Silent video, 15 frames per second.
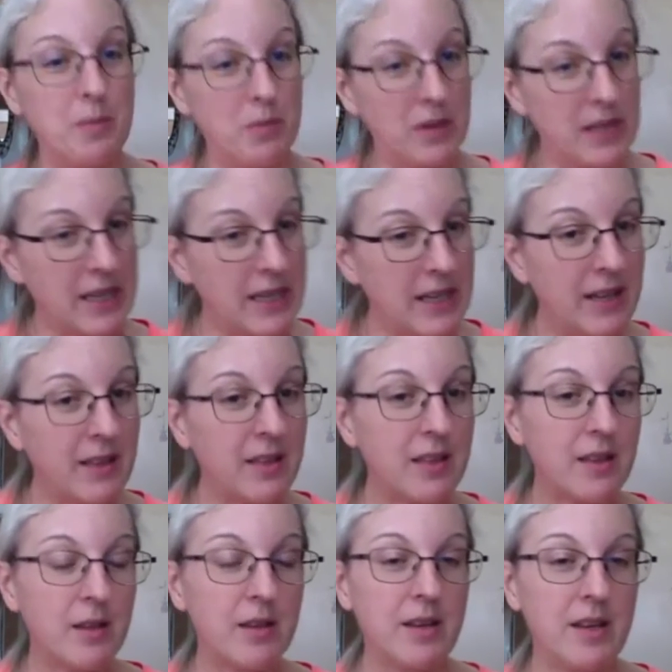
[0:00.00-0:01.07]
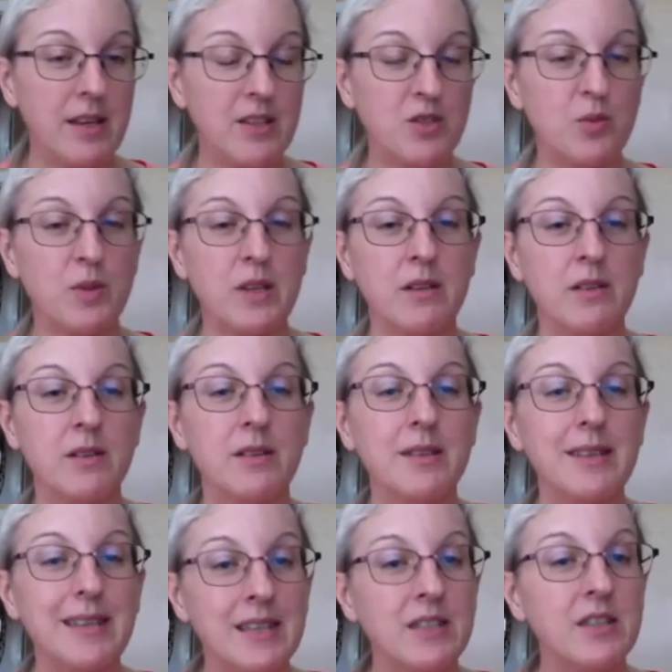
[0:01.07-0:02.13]
leading the Israel
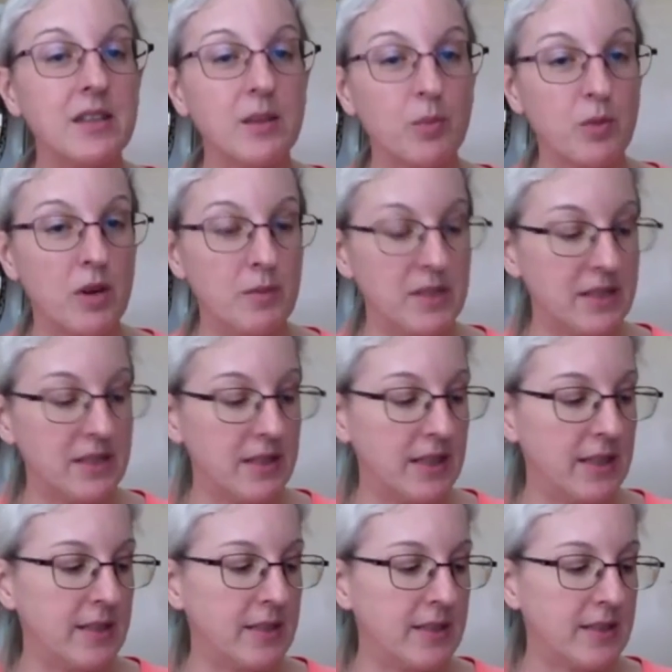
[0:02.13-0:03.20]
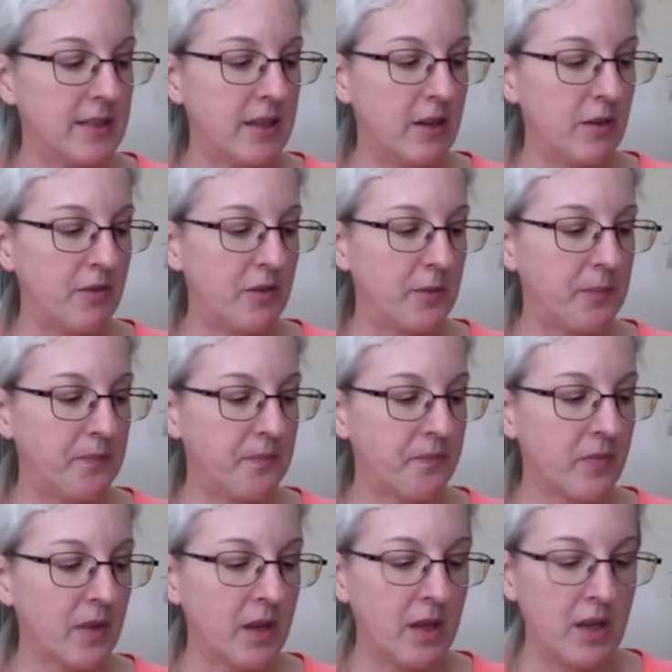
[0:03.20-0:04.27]
into the promised land itself.
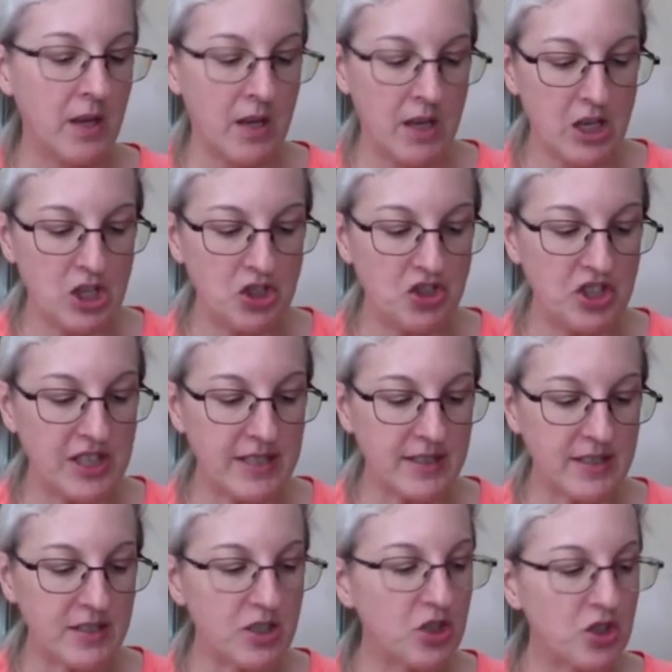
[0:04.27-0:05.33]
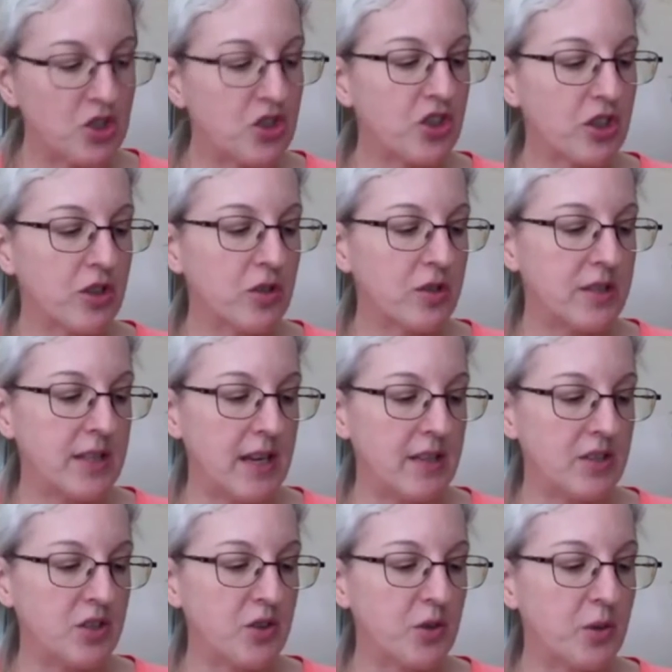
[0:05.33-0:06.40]
Jesus assures
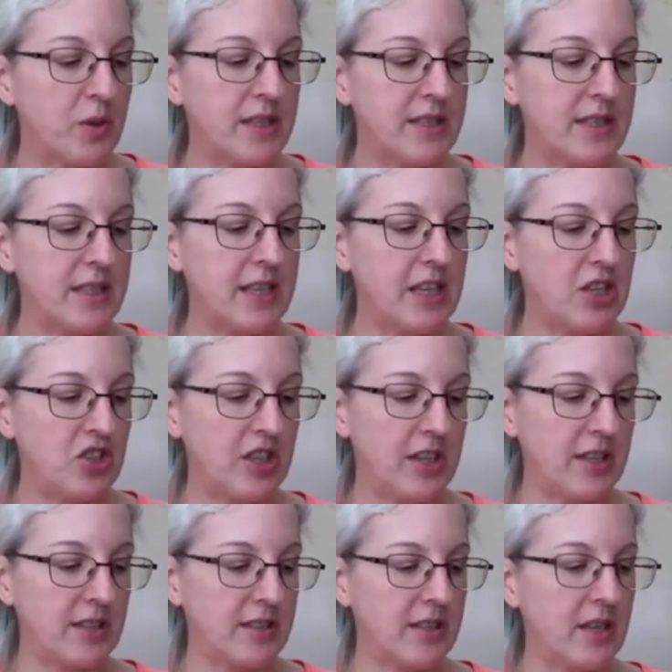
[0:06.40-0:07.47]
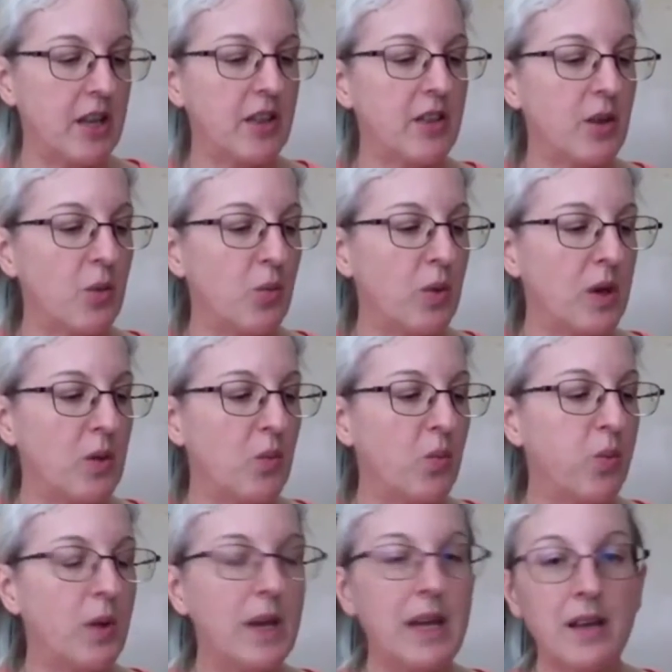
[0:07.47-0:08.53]
us through his teachings that when
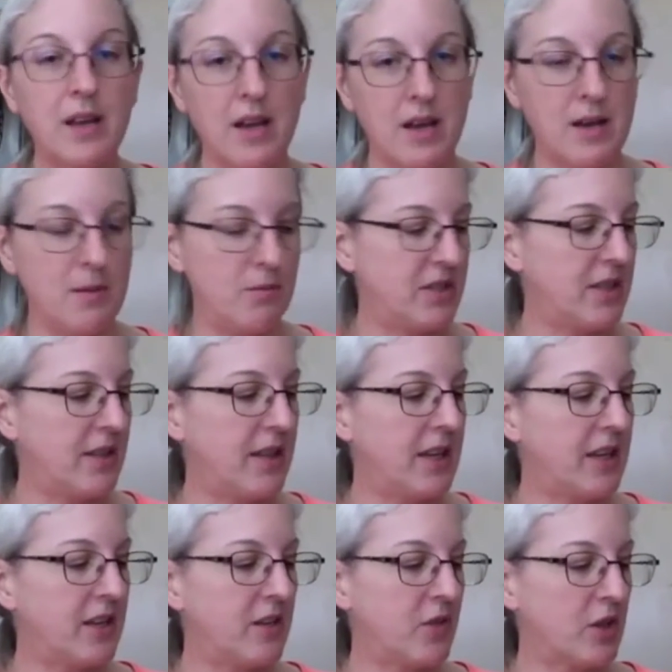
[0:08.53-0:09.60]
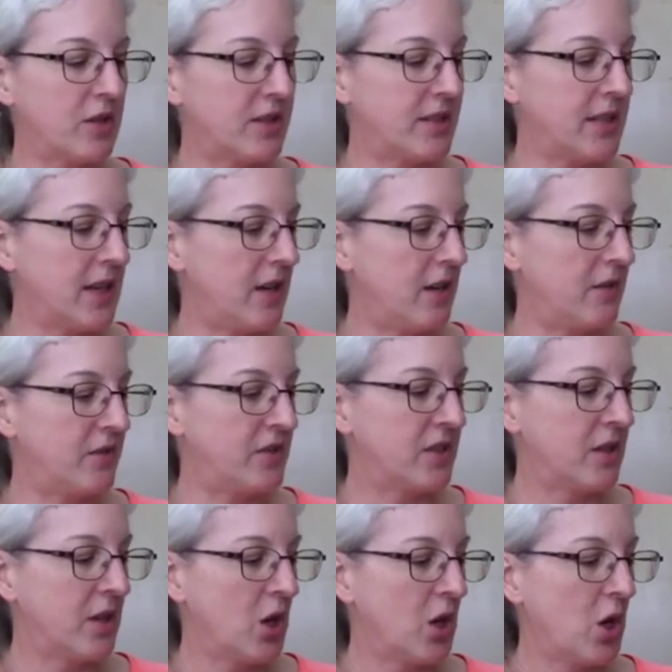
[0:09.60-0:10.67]
we come to the end of ourselves,
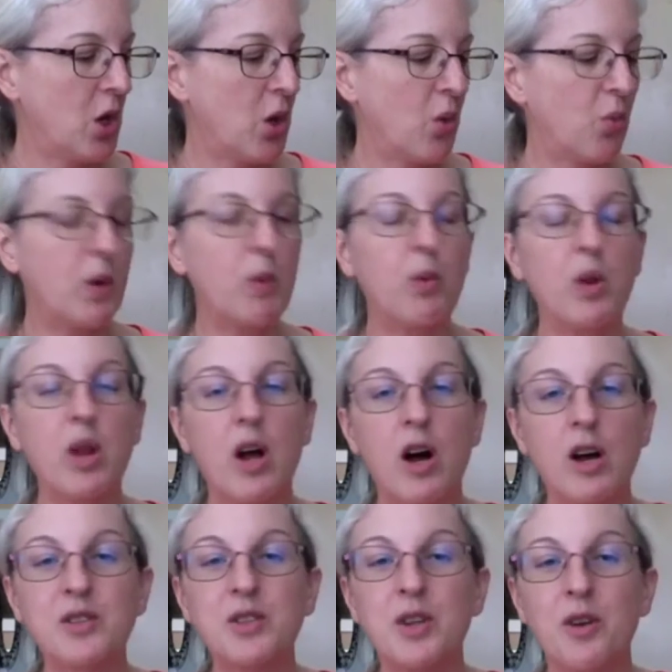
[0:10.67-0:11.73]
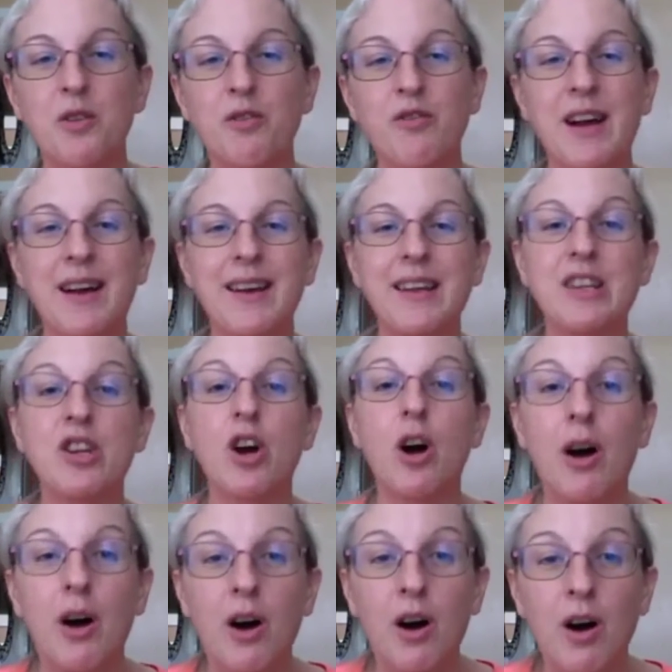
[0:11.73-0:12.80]
we will also find
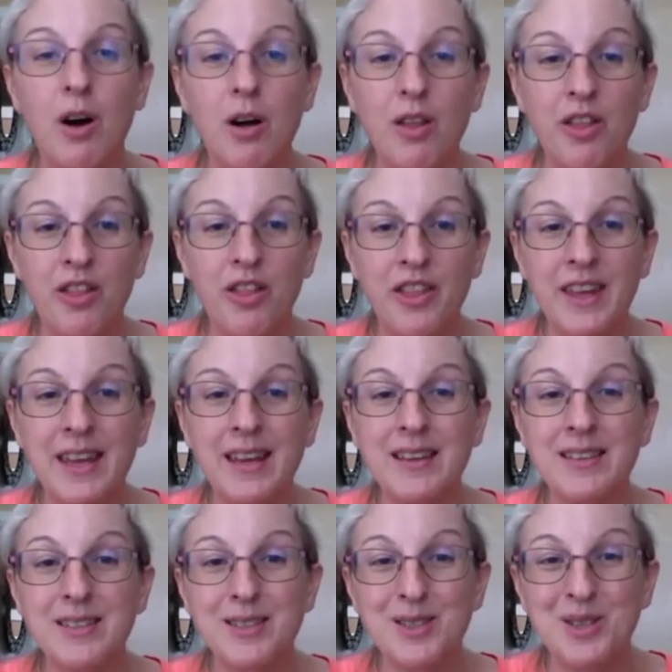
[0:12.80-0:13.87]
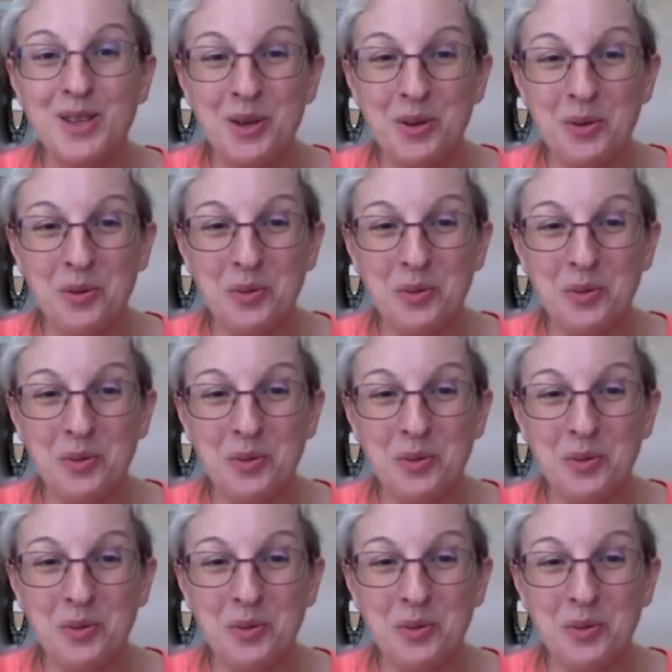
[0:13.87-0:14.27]
all things new.